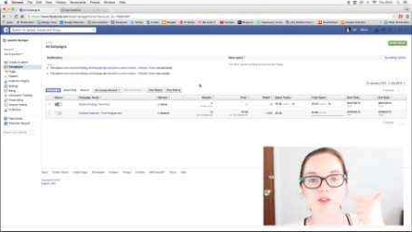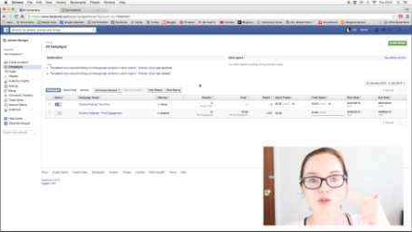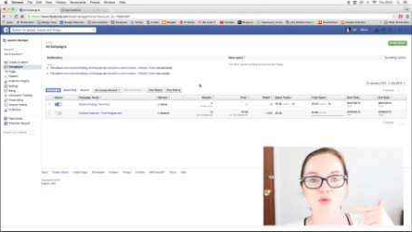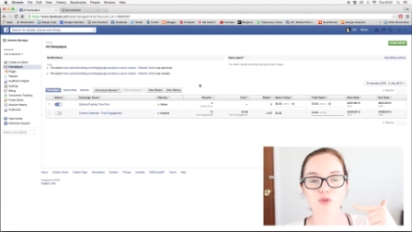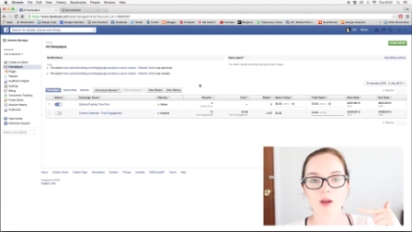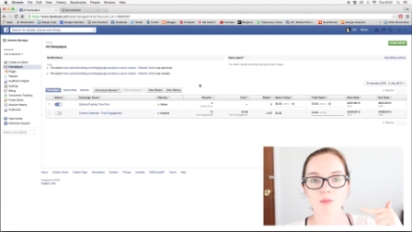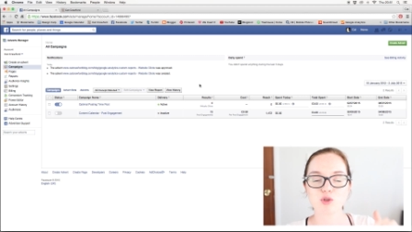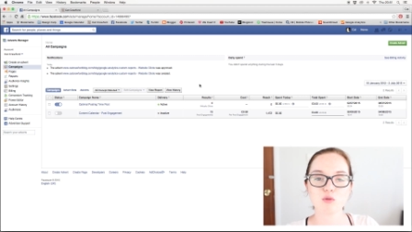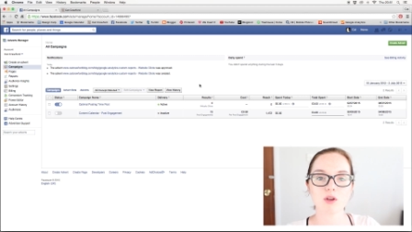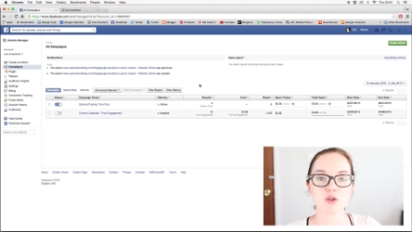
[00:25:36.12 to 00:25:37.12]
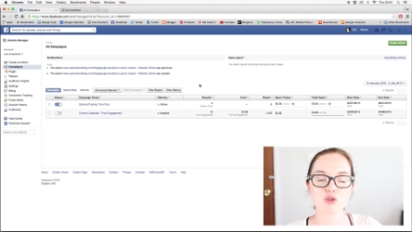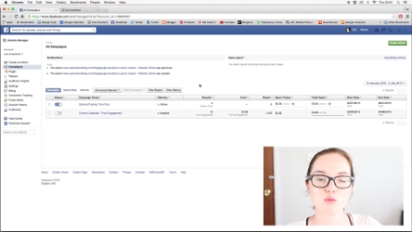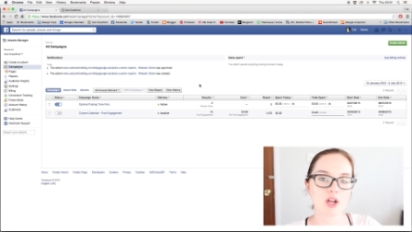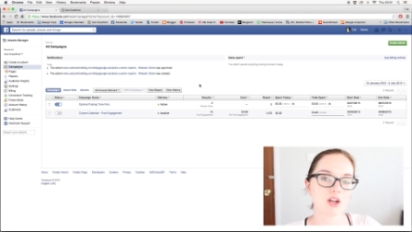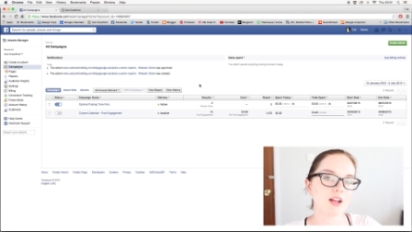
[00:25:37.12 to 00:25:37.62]
and subscribe to my YouTube
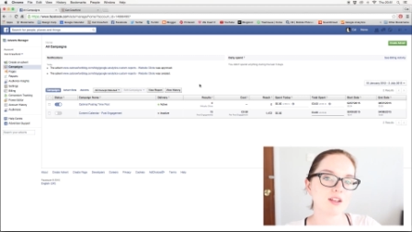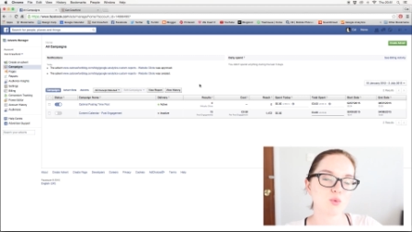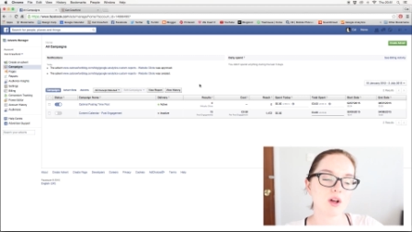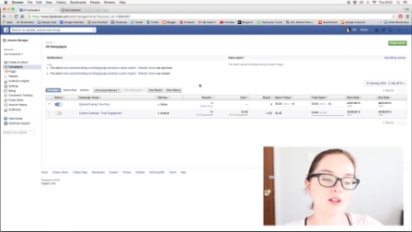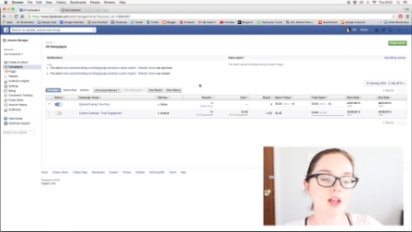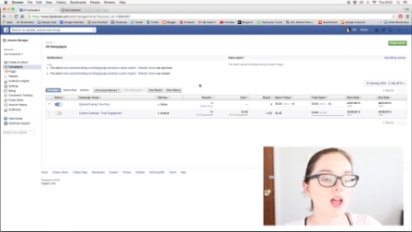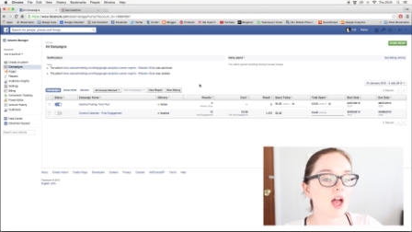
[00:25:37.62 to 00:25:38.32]
channel as well.